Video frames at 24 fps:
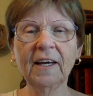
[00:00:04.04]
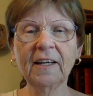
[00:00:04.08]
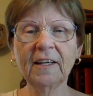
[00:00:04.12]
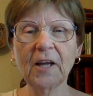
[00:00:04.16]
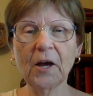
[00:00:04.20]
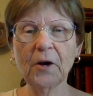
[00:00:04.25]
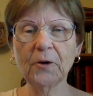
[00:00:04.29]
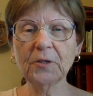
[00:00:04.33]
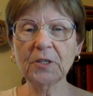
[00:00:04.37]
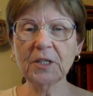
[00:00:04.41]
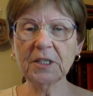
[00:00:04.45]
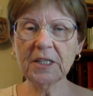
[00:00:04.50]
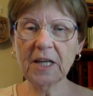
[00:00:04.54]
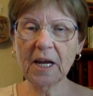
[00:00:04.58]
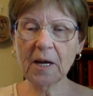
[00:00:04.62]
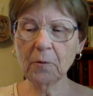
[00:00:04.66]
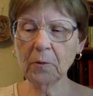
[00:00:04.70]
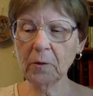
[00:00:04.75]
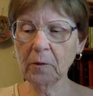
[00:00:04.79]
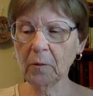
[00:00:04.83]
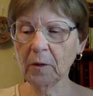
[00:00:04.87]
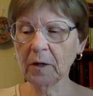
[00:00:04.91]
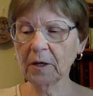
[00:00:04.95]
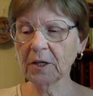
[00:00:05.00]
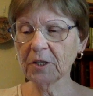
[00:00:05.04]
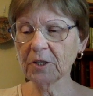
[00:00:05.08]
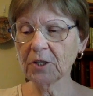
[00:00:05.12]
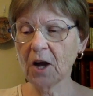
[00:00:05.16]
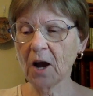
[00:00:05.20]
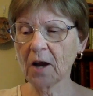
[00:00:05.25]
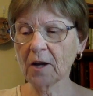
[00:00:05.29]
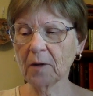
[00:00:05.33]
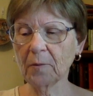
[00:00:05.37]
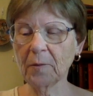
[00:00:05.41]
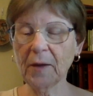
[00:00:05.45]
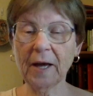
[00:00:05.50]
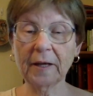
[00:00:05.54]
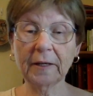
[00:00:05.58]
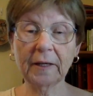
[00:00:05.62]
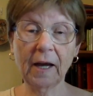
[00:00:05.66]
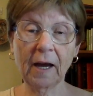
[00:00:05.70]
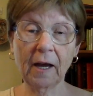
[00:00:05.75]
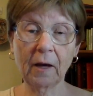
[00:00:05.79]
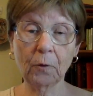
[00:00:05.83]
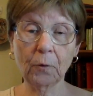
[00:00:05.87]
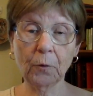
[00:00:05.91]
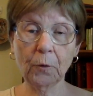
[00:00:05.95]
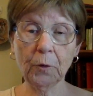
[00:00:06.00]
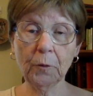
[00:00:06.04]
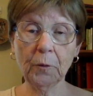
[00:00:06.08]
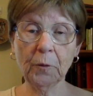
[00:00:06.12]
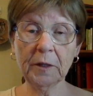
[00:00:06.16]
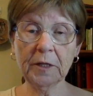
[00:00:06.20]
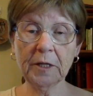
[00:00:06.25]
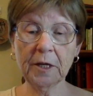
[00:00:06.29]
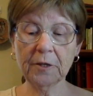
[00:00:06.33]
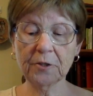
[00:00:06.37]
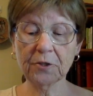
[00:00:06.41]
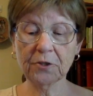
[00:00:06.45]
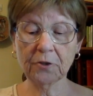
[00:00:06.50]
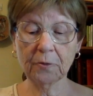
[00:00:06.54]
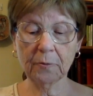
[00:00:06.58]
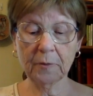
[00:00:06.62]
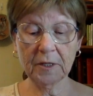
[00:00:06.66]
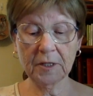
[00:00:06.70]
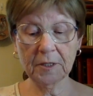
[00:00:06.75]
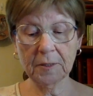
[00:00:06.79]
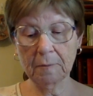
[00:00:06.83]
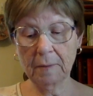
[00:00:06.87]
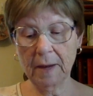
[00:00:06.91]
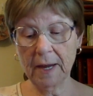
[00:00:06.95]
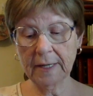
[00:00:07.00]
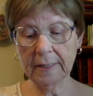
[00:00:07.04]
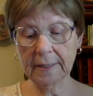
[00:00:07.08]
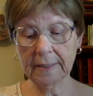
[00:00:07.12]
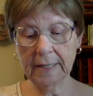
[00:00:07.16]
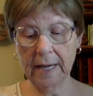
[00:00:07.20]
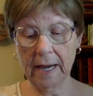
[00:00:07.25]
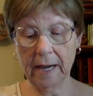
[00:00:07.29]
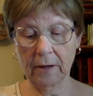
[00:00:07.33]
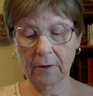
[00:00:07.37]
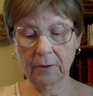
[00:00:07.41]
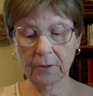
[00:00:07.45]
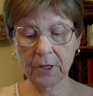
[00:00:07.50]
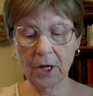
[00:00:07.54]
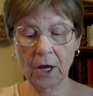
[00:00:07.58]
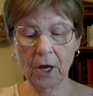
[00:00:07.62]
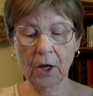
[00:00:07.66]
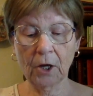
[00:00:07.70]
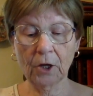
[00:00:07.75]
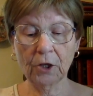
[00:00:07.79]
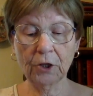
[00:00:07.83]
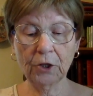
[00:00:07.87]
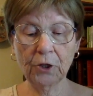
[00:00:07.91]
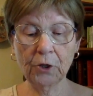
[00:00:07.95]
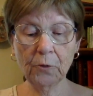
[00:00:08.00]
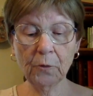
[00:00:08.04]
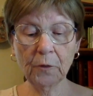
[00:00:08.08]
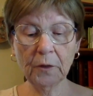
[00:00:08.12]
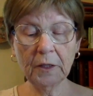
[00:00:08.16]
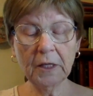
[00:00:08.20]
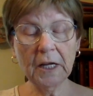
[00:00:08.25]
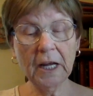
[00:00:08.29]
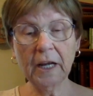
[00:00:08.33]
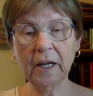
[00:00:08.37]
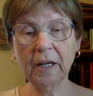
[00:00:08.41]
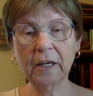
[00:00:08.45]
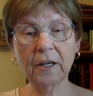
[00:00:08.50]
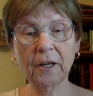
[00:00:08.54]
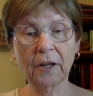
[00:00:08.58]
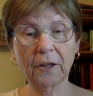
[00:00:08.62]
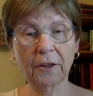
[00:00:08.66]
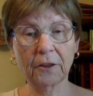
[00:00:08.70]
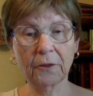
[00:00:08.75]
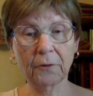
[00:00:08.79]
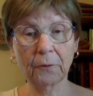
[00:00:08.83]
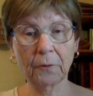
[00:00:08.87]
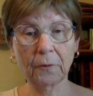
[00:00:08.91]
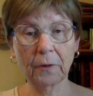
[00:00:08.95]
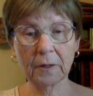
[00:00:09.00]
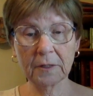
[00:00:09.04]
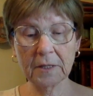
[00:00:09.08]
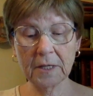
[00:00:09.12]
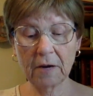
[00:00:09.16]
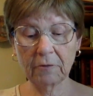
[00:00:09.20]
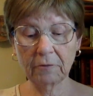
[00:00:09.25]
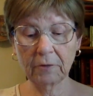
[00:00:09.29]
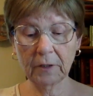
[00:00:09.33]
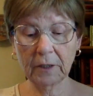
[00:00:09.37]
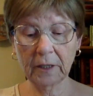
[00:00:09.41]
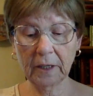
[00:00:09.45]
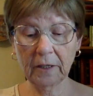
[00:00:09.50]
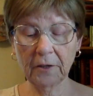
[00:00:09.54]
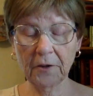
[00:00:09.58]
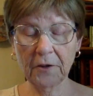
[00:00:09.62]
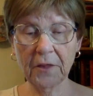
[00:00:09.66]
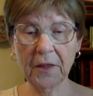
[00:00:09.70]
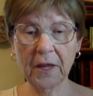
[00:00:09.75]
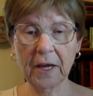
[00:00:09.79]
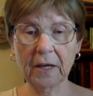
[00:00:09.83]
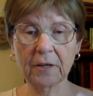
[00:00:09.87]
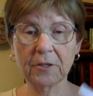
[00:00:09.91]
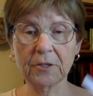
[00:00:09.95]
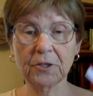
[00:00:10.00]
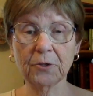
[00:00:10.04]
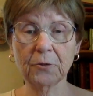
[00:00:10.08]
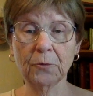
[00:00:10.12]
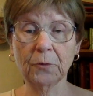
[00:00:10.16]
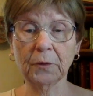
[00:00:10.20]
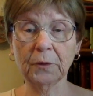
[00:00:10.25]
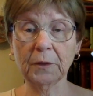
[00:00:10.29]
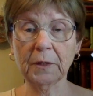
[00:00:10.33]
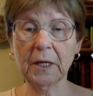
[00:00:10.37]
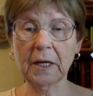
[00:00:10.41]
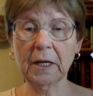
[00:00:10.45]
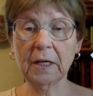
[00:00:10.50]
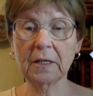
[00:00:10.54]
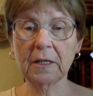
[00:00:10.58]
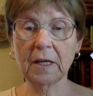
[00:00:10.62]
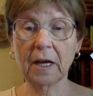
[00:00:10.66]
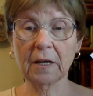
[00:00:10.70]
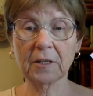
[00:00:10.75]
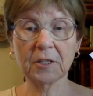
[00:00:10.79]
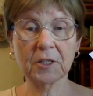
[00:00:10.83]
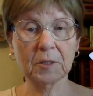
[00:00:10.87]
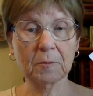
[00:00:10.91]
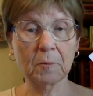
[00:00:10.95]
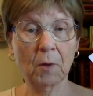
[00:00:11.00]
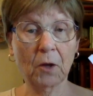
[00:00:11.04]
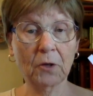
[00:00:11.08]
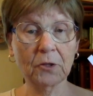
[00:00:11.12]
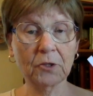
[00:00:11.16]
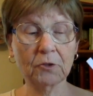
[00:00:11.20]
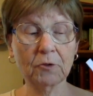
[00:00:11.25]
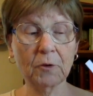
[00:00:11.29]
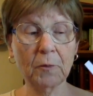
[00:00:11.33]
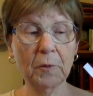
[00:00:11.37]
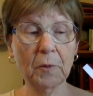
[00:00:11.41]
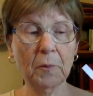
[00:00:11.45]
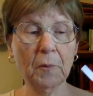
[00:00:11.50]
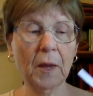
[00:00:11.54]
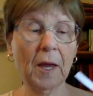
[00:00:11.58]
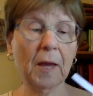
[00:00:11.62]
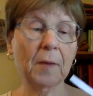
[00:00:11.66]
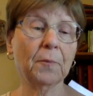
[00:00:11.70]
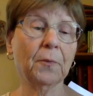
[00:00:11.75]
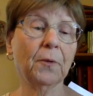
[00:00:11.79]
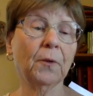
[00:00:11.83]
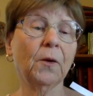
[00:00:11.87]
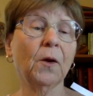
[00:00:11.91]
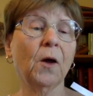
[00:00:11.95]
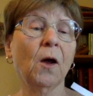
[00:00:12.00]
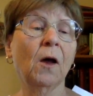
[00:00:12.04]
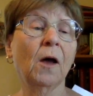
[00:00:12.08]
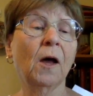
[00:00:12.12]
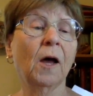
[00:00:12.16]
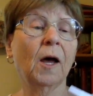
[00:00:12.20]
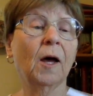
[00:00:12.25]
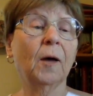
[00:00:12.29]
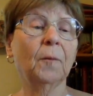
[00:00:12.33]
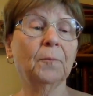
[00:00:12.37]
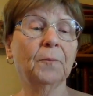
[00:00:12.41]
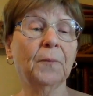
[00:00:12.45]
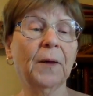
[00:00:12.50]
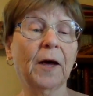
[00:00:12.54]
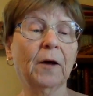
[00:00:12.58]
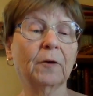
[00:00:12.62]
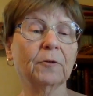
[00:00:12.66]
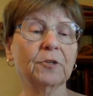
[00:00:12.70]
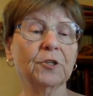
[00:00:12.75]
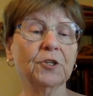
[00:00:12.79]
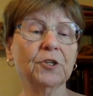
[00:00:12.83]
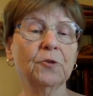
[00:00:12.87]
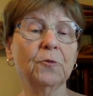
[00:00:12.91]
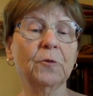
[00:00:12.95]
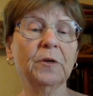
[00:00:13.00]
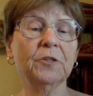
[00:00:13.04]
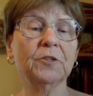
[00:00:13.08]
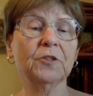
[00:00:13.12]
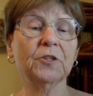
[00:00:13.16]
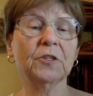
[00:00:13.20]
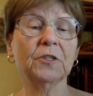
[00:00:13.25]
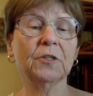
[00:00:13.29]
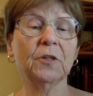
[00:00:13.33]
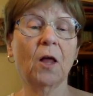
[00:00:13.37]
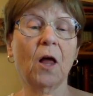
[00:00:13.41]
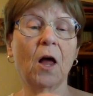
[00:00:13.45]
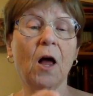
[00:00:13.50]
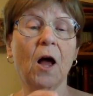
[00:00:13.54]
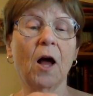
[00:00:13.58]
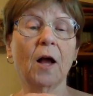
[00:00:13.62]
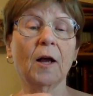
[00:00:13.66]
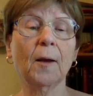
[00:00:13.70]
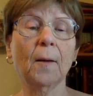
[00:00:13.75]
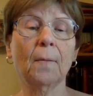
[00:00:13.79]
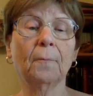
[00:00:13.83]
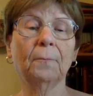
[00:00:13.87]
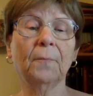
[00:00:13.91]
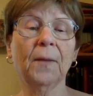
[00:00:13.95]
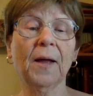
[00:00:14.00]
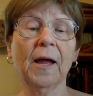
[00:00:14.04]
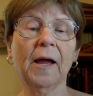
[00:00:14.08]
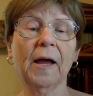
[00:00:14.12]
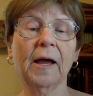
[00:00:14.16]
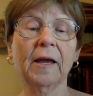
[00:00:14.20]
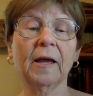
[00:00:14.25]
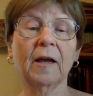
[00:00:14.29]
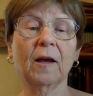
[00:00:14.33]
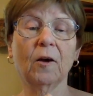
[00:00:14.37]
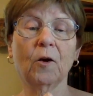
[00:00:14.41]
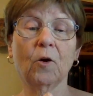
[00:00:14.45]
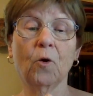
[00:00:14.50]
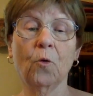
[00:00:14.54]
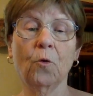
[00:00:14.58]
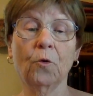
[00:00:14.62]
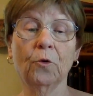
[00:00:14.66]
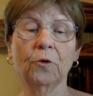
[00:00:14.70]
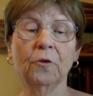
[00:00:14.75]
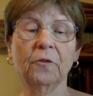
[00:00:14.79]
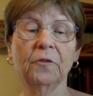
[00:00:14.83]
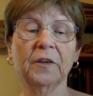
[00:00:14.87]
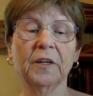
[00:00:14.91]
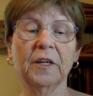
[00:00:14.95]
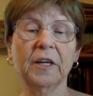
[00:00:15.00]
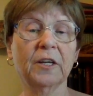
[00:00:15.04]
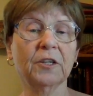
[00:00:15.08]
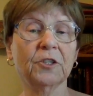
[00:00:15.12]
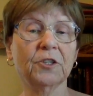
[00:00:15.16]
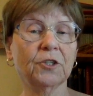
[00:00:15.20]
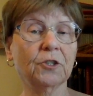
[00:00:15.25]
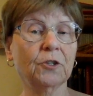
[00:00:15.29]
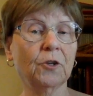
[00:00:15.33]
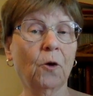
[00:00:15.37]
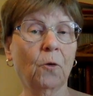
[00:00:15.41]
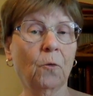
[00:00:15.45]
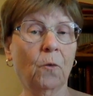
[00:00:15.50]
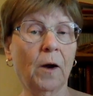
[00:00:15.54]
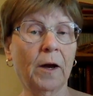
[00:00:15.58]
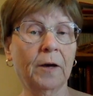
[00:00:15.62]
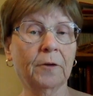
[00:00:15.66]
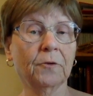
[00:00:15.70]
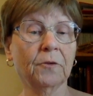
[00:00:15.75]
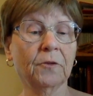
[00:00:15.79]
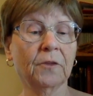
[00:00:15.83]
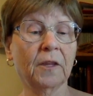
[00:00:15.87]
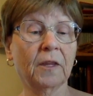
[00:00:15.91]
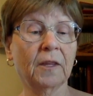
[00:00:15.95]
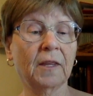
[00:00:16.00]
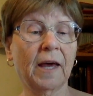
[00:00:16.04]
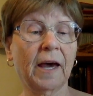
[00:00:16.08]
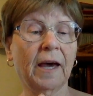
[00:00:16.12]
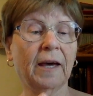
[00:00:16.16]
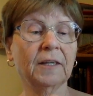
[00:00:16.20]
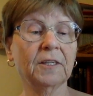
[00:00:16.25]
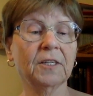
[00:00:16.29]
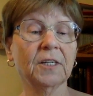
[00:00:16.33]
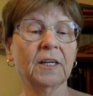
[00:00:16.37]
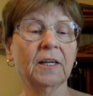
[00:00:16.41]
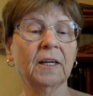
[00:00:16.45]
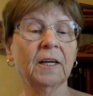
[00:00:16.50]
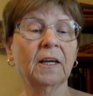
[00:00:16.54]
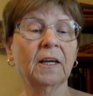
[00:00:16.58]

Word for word: Hello, today we want to talk about how woodwind instruments make sound. You will need several little things. You will need a small strip of paper about two inches long by a quarter of an inch, no wider than that.